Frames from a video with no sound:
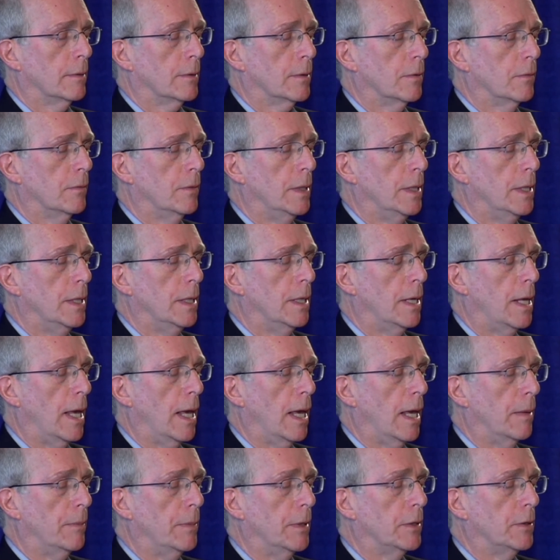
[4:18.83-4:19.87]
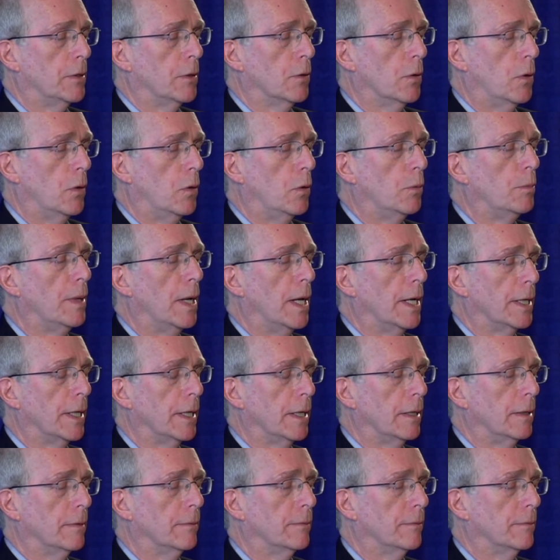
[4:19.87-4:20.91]
So really inhabit your whole
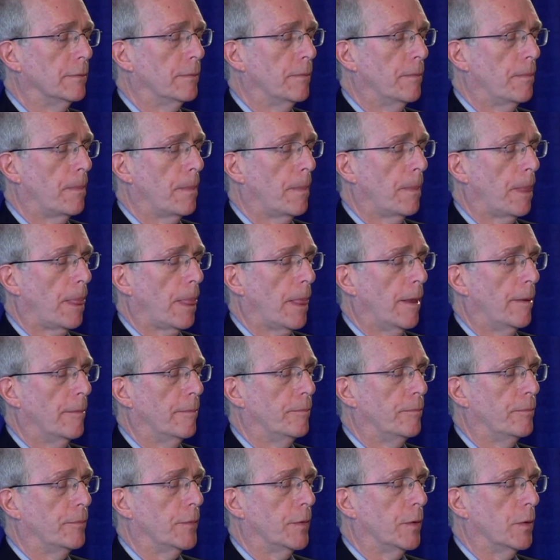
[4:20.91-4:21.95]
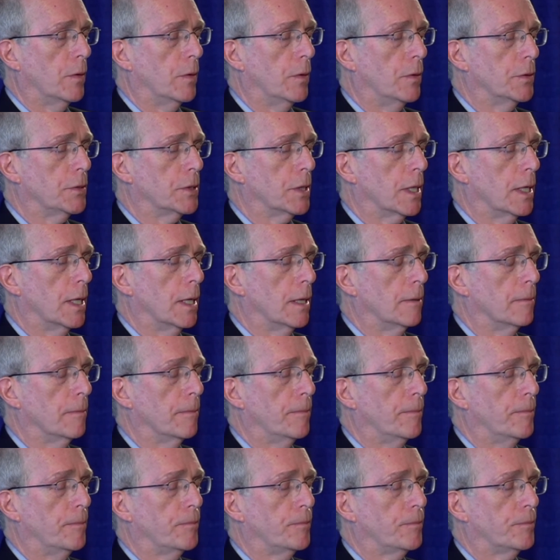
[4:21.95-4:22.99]
body, your whole skin.
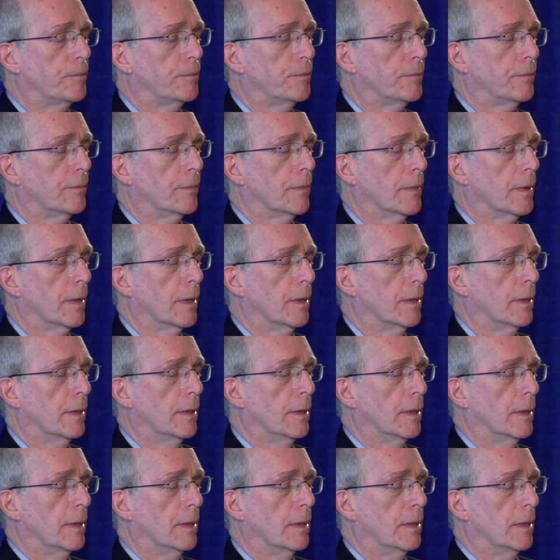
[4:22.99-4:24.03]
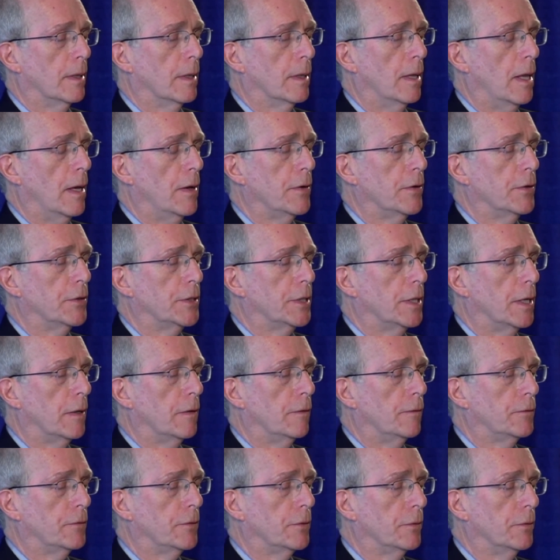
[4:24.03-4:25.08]
Allow
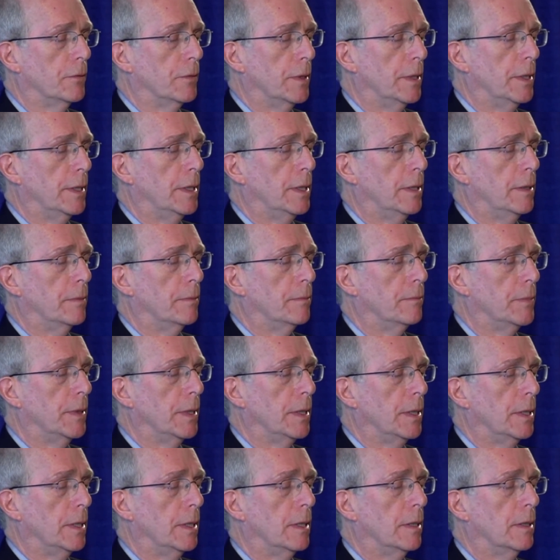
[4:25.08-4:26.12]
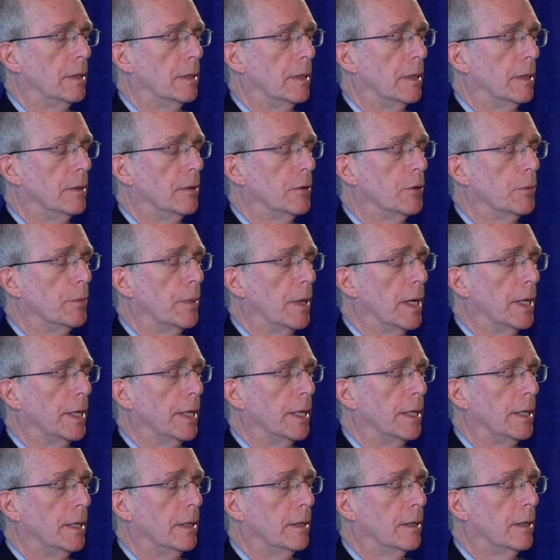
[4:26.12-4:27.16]
yourself to really be in your
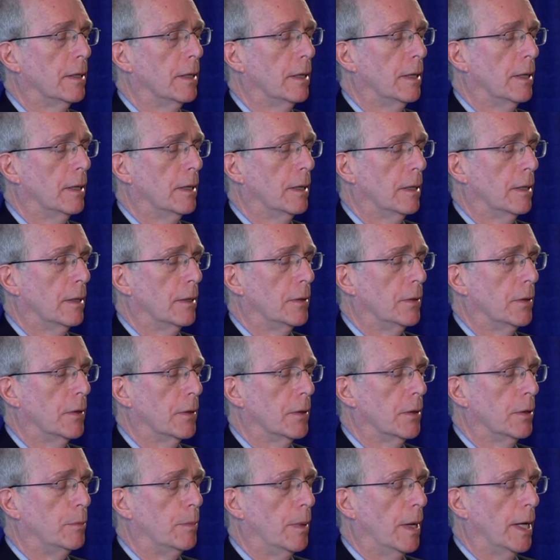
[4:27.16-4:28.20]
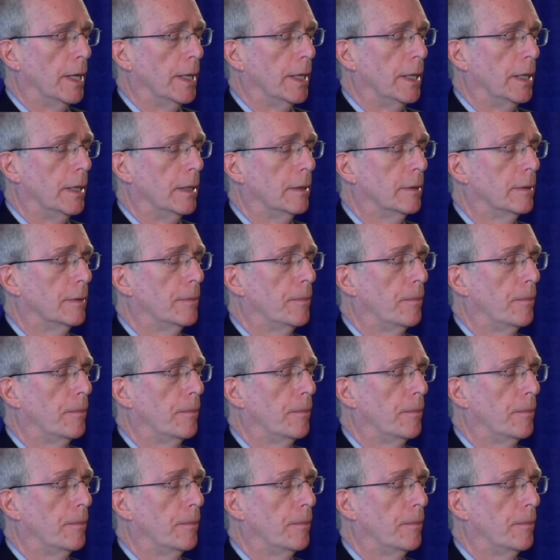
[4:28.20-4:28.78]
body, your good body,